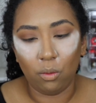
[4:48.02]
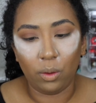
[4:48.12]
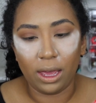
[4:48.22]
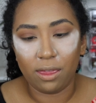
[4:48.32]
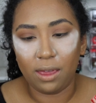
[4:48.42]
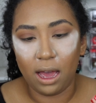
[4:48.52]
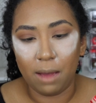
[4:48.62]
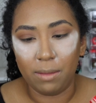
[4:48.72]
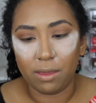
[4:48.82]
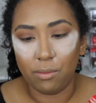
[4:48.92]
with
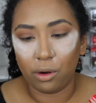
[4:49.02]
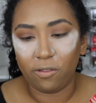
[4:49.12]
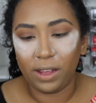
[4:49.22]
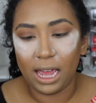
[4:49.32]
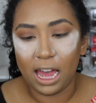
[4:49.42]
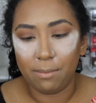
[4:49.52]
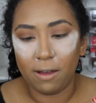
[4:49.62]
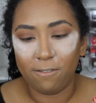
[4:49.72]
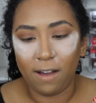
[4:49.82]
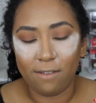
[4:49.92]
the Morphe
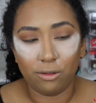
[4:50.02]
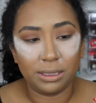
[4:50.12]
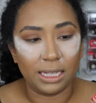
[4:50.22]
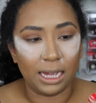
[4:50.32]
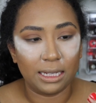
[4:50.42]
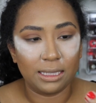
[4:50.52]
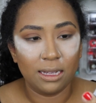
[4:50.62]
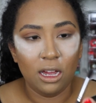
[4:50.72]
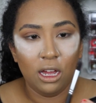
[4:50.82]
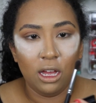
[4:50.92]
M506.
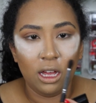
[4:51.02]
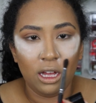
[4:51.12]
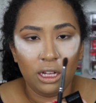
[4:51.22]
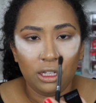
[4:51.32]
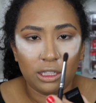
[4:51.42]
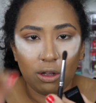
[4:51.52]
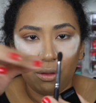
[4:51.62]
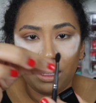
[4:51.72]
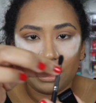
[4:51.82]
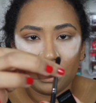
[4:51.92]
So
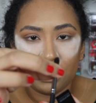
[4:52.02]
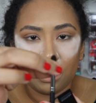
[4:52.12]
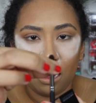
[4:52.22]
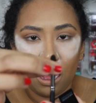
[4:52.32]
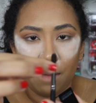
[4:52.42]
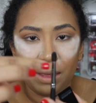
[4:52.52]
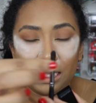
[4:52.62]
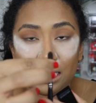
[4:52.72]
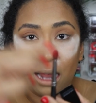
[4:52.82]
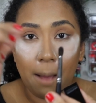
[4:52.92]
this is,
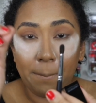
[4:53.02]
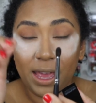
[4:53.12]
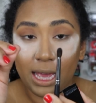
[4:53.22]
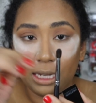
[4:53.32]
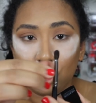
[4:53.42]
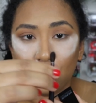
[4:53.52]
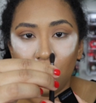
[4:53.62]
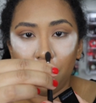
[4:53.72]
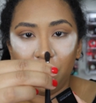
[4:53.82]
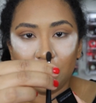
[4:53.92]
it's not pinched.
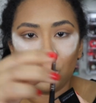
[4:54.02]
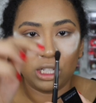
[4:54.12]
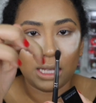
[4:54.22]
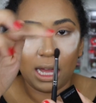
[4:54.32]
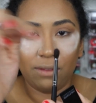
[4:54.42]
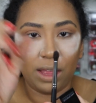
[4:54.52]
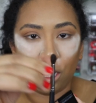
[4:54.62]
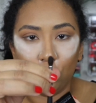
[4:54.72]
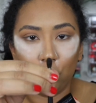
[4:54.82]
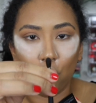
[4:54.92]
This is just kind of like
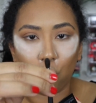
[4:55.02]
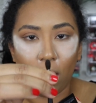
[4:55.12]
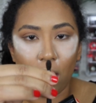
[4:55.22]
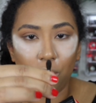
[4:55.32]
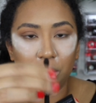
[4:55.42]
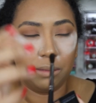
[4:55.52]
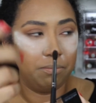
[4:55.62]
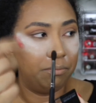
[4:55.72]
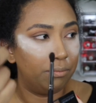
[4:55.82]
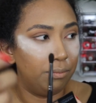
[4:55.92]
a little round
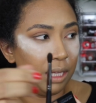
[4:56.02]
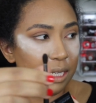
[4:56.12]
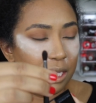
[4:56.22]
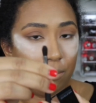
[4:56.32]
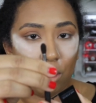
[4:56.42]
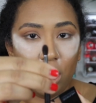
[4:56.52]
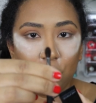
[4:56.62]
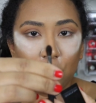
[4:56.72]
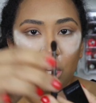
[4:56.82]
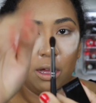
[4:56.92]
blending brush,